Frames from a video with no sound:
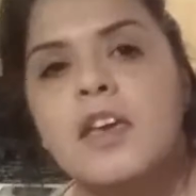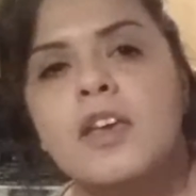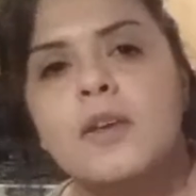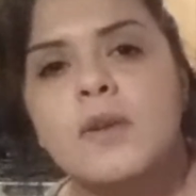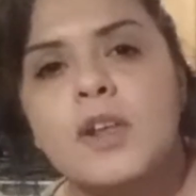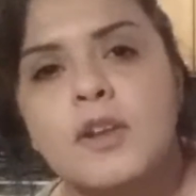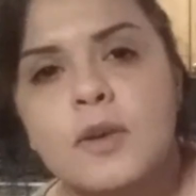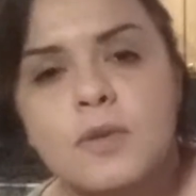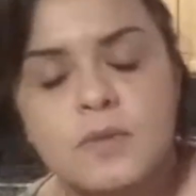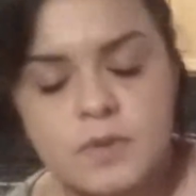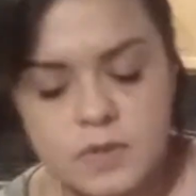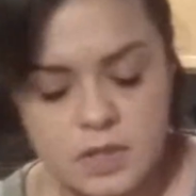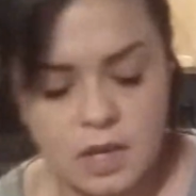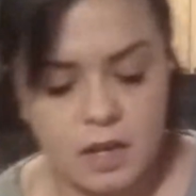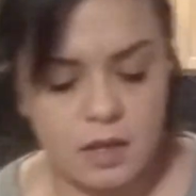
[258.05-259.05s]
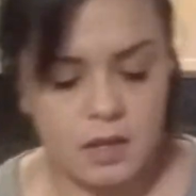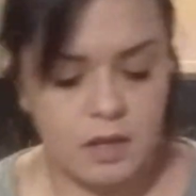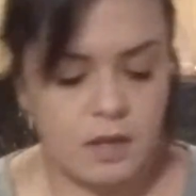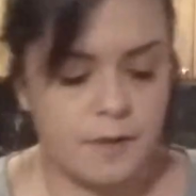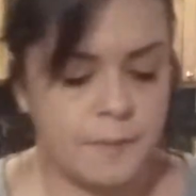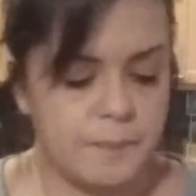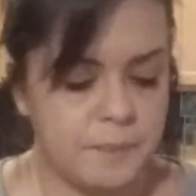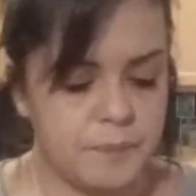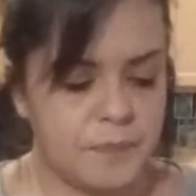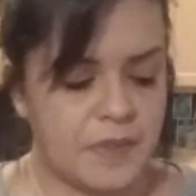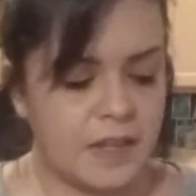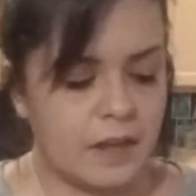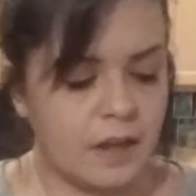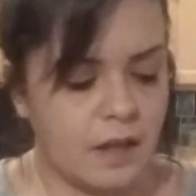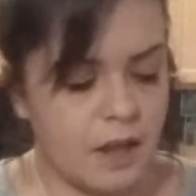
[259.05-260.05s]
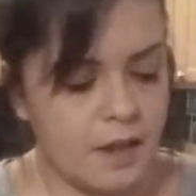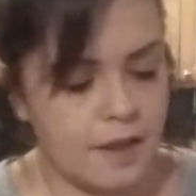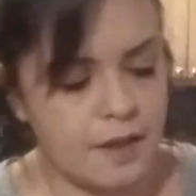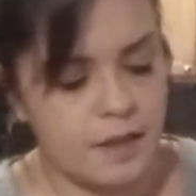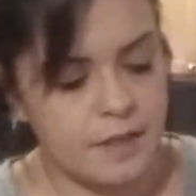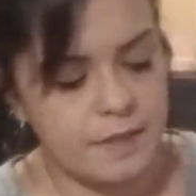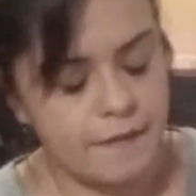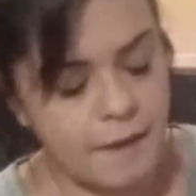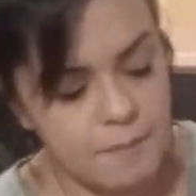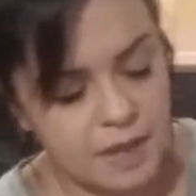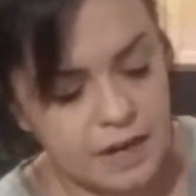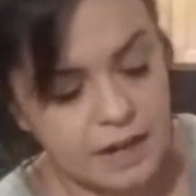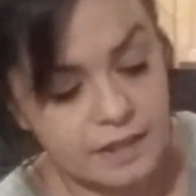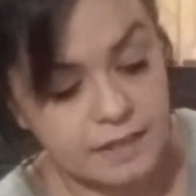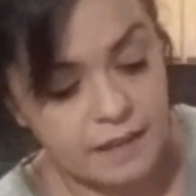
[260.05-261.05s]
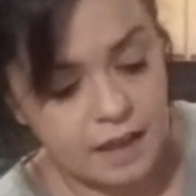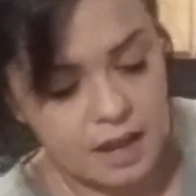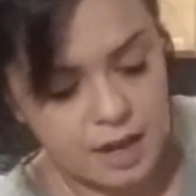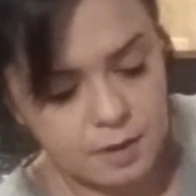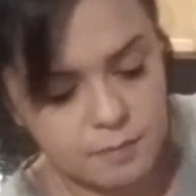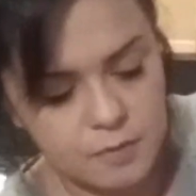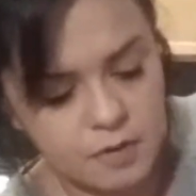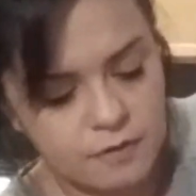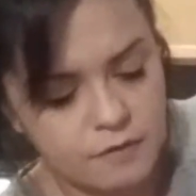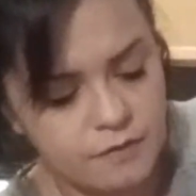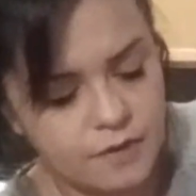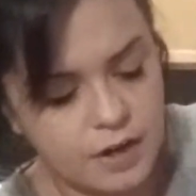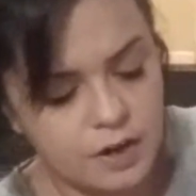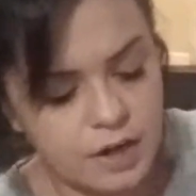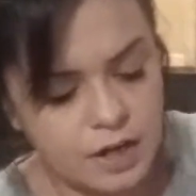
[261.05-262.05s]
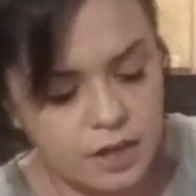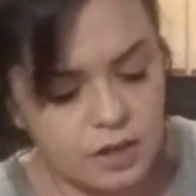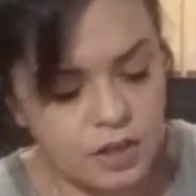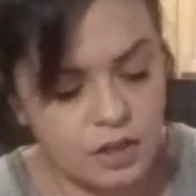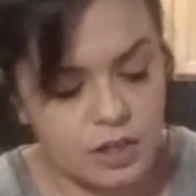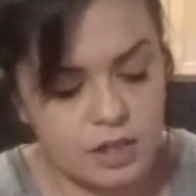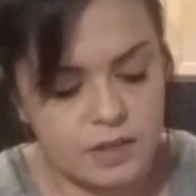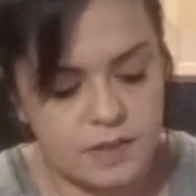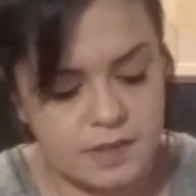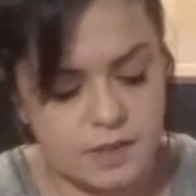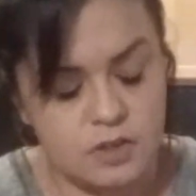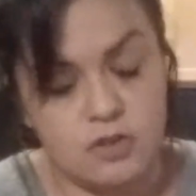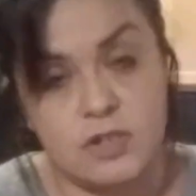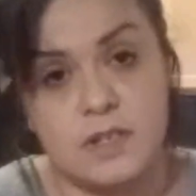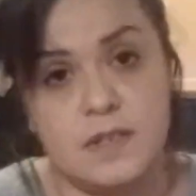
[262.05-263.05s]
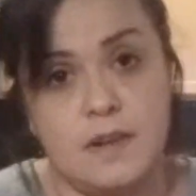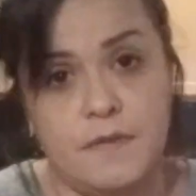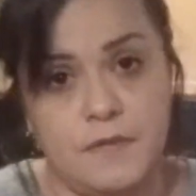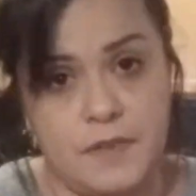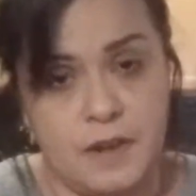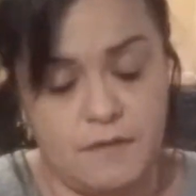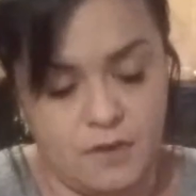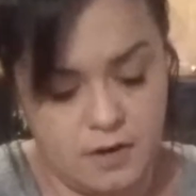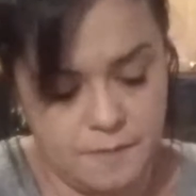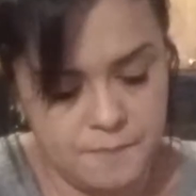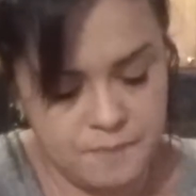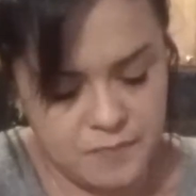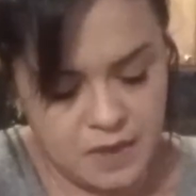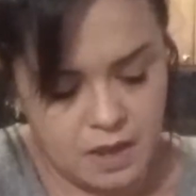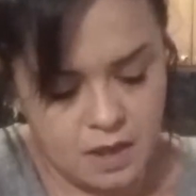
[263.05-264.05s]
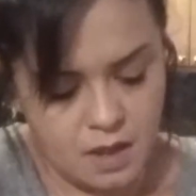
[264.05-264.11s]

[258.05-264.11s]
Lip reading: you can use lemon and lime. Very good citrusy flavor.